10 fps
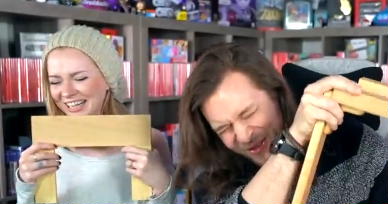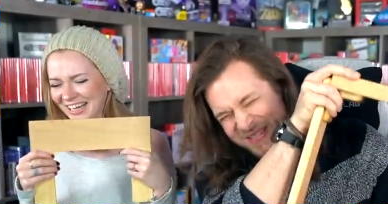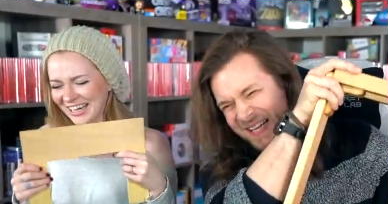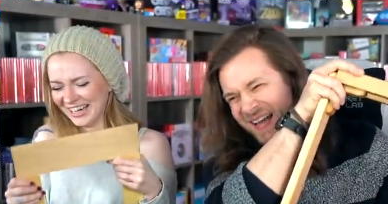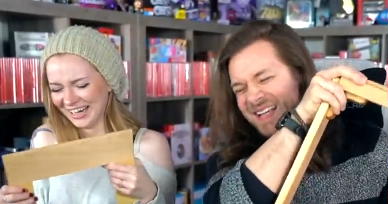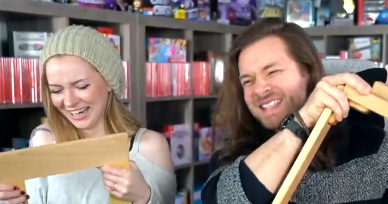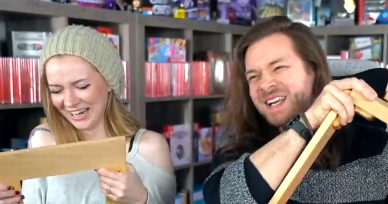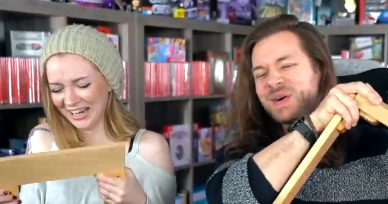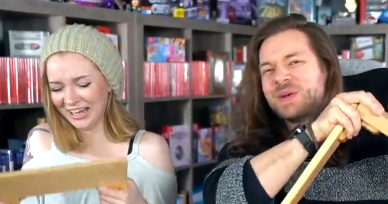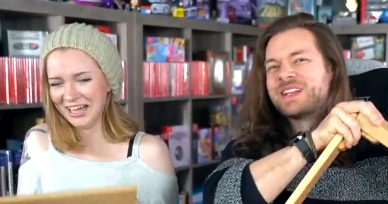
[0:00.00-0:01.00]
Speaker 1: those
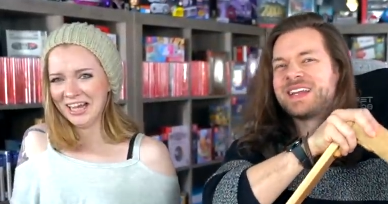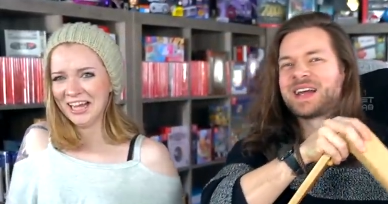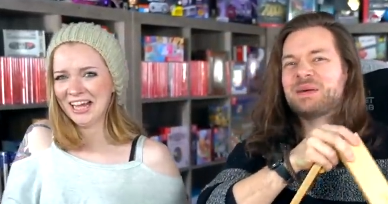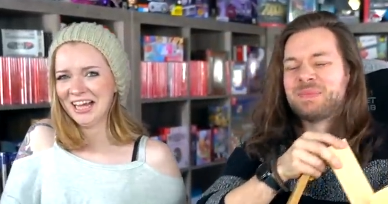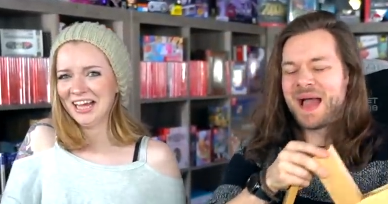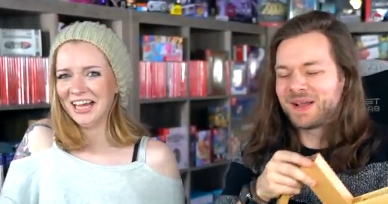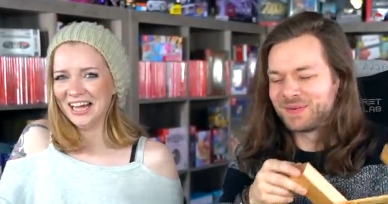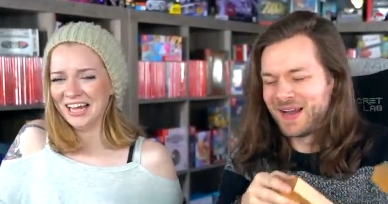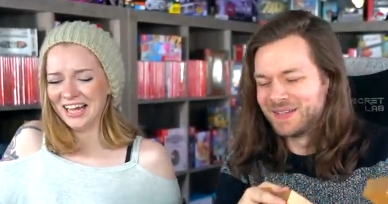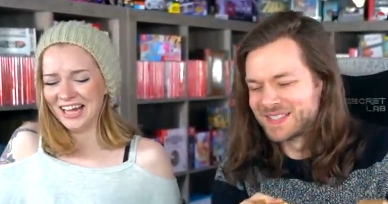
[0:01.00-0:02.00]
classic quality comeback
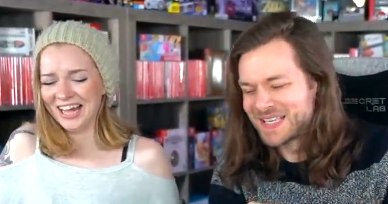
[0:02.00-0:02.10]
arounds.